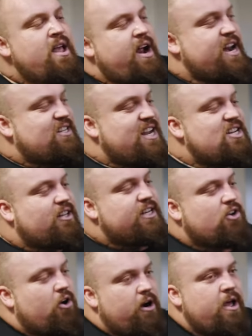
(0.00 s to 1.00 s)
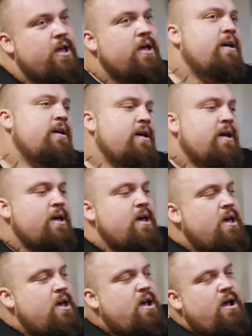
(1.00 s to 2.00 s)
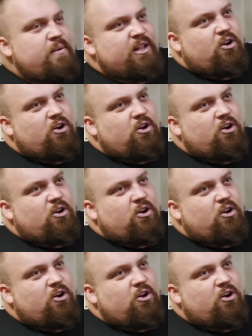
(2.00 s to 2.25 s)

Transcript: And it's easily done. I mean,